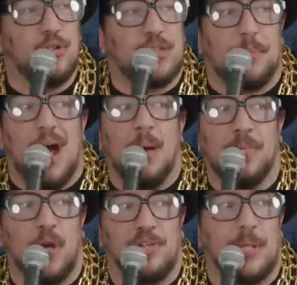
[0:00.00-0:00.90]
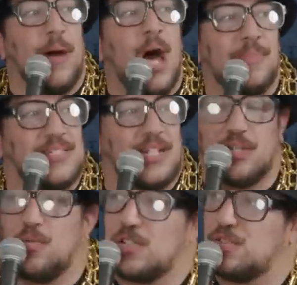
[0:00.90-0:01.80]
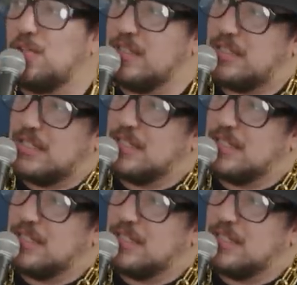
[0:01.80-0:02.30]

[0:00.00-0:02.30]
do the bomb though. The bomb is like the worst one. Oh,